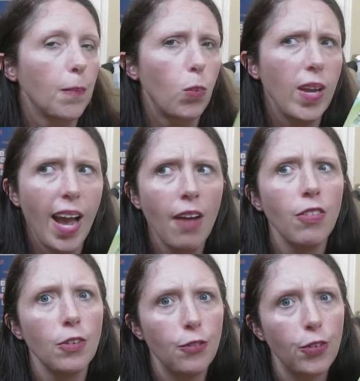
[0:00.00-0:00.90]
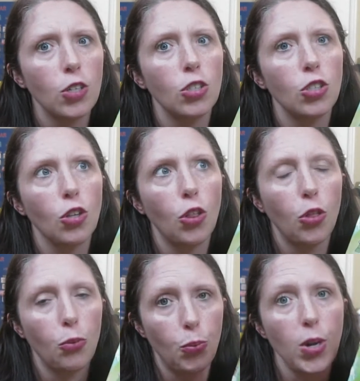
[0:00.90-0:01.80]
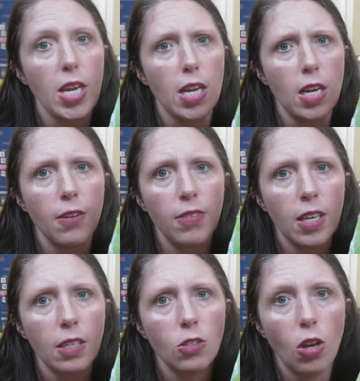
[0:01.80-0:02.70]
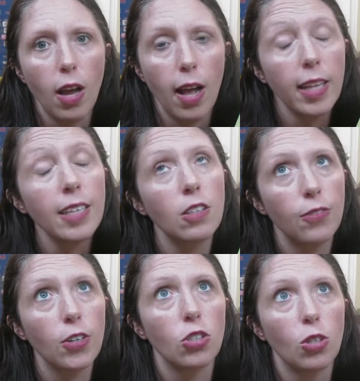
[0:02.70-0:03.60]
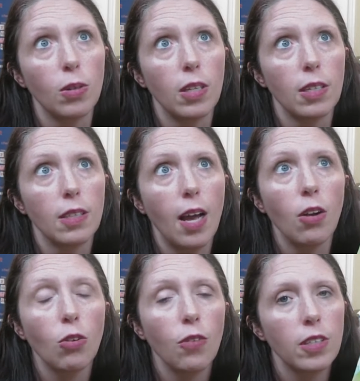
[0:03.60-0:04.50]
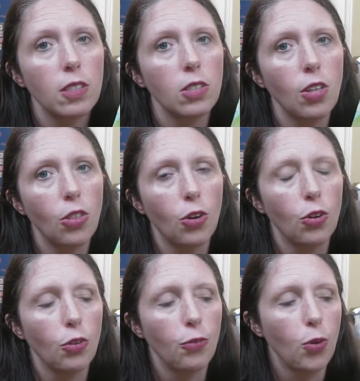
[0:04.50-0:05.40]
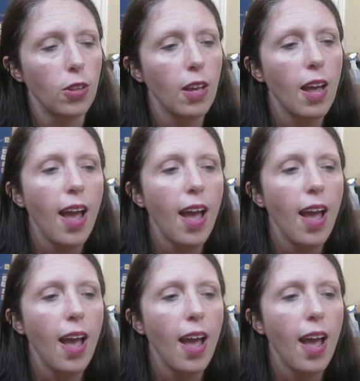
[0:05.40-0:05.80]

We have the first 3 of these, at least the first 2 of these. I don't know if this is the 3rd or the 4th.